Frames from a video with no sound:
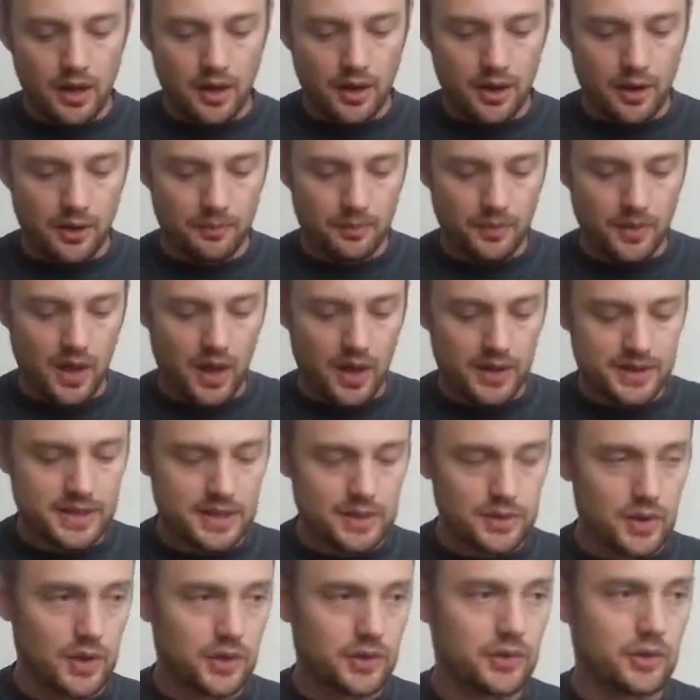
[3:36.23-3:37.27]
I
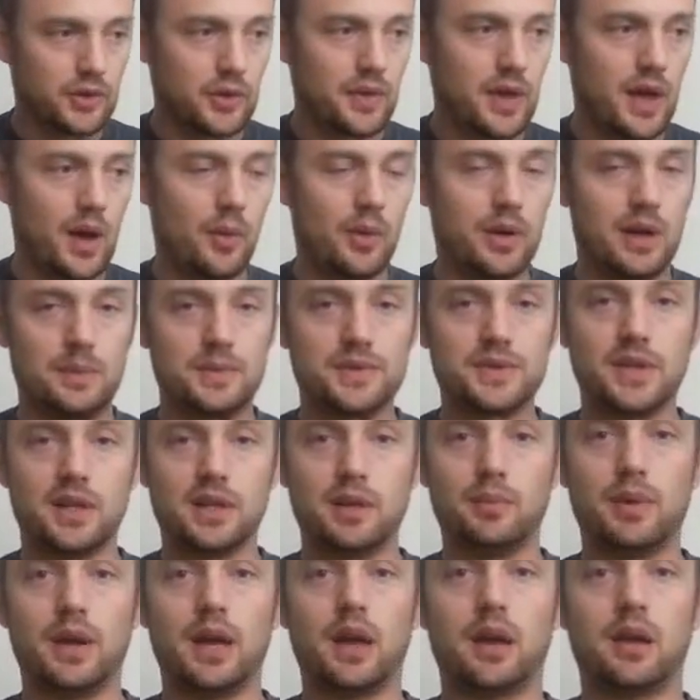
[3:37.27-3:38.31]
did this so that when I'm
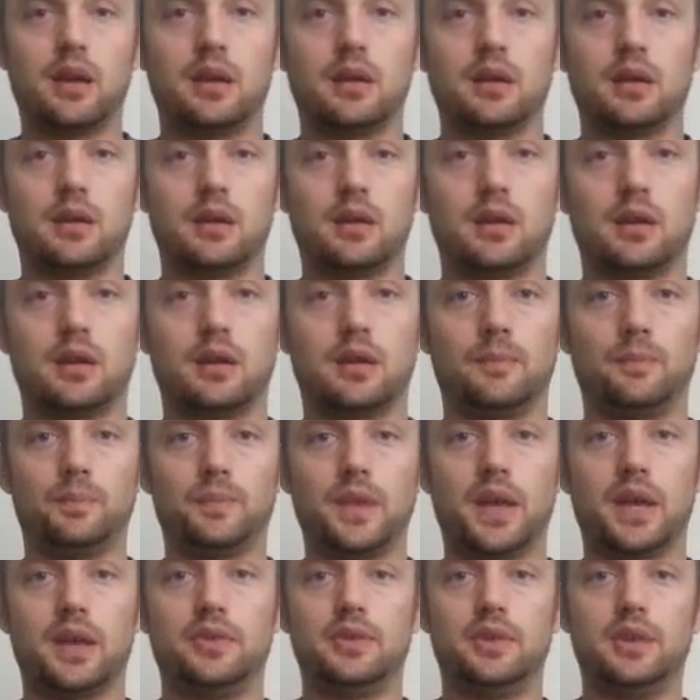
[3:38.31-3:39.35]
sitting back,
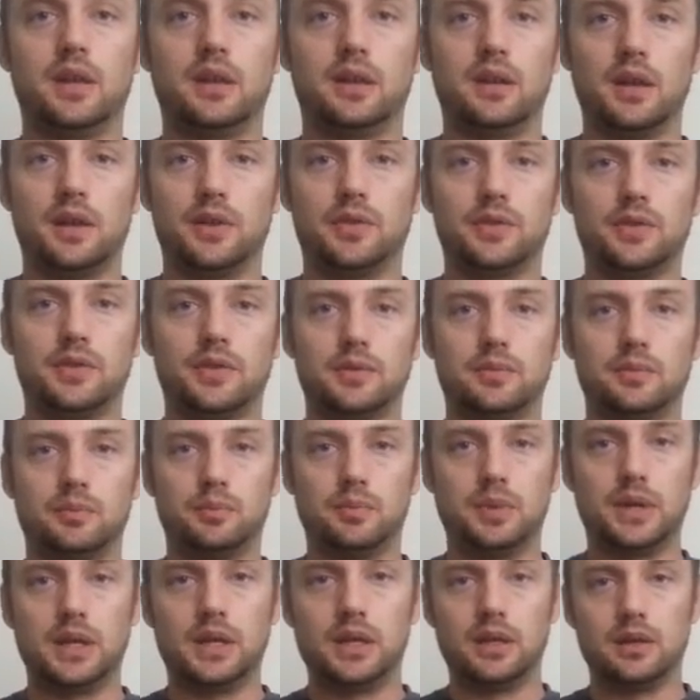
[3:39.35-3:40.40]
I see a nice
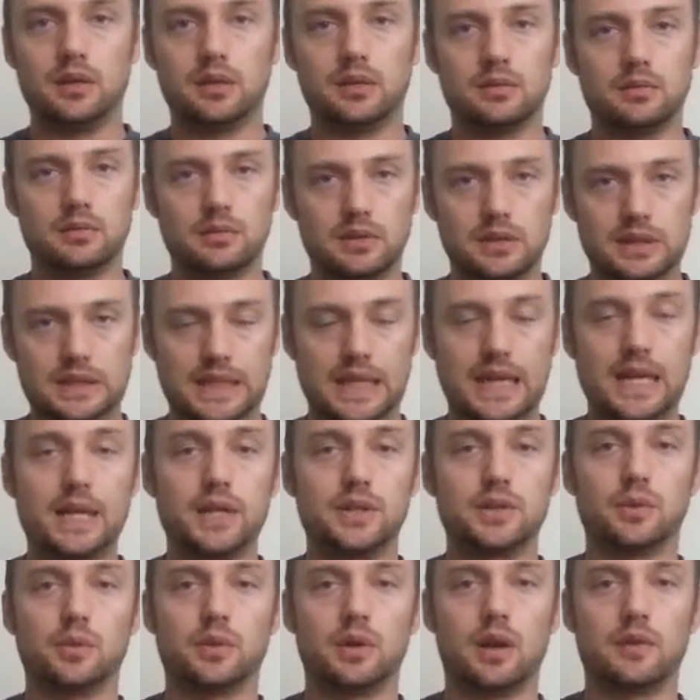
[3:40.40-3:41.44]
big
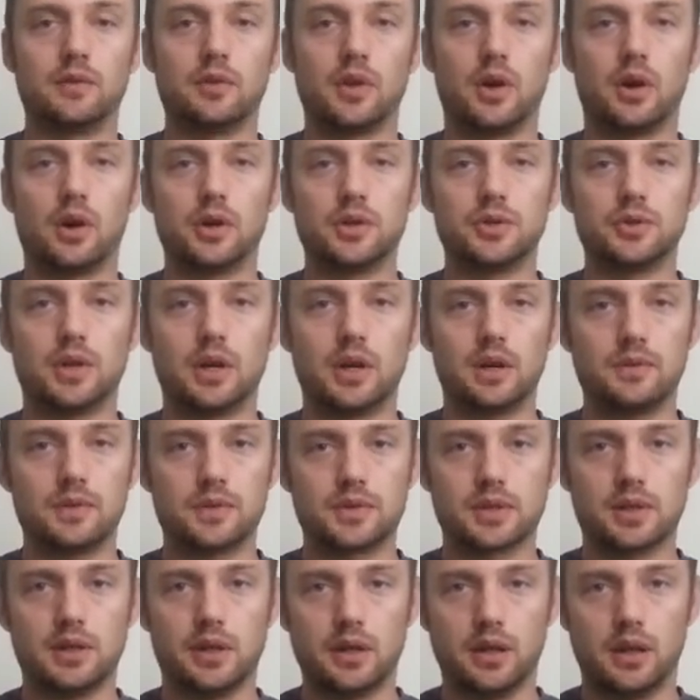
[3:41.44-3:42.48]
light whenever the hard drive
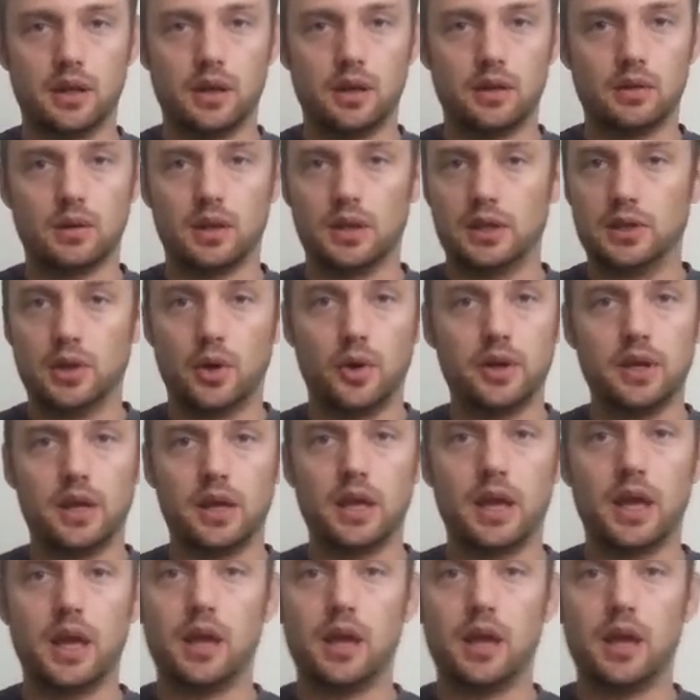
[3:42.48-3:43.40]
is clicking, loading a